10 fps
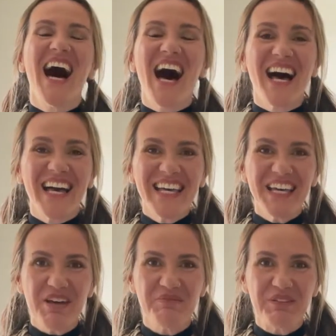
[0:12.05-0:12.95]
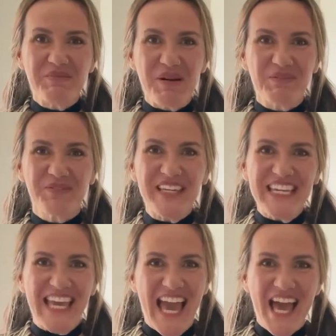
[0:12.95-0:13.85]
Hi, I'm Green Mama
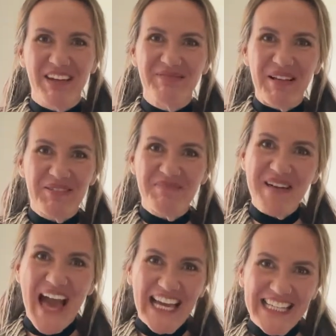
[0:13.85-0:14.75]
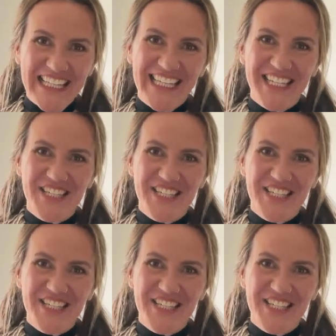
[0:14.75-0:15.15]
V and welcome back.